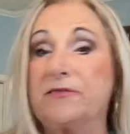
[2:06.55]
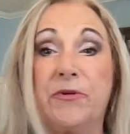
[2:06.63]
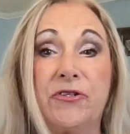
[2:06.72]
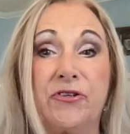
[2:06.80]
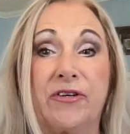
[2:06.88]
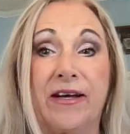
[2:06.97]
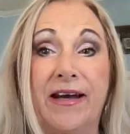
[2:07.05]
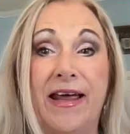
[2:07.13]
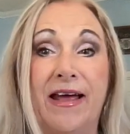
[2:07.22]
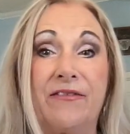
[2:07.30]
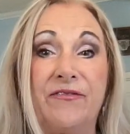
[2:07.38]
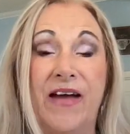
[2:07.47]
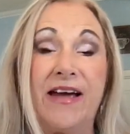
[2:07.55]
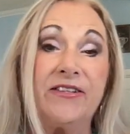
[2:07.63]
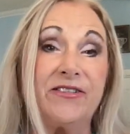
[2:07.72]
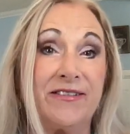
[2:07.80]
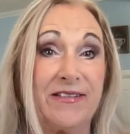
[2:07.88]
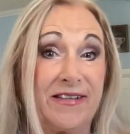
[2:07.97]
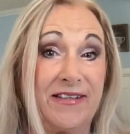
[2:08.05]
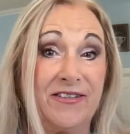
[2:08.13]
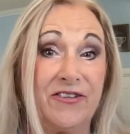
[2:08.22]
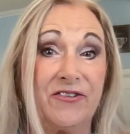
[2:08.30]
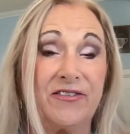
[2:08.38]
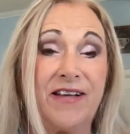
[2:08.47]
but you're going to have fashions in
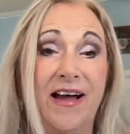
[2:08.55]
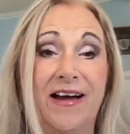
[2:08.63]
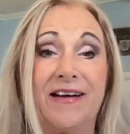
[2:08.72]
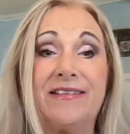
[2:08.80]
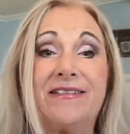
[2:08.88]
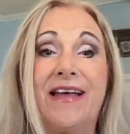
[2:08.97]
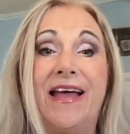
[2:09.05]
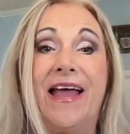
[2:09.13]
your size,